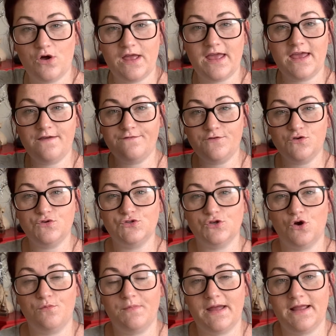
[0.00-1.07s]
If you
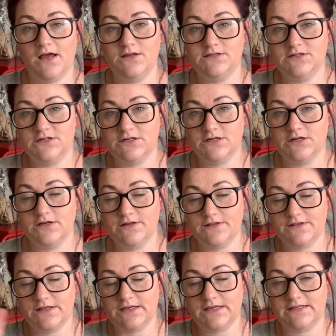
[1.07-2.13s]
saw my under
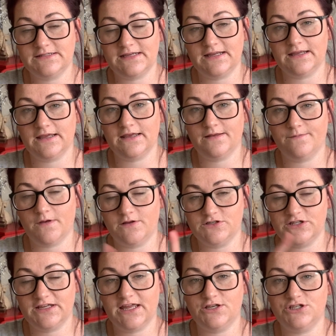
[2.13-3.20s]

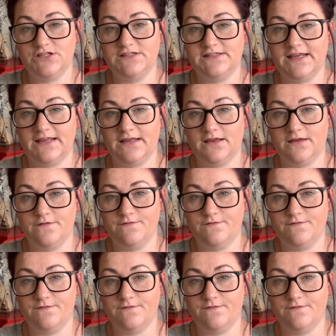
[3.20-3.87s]
the kitchen sink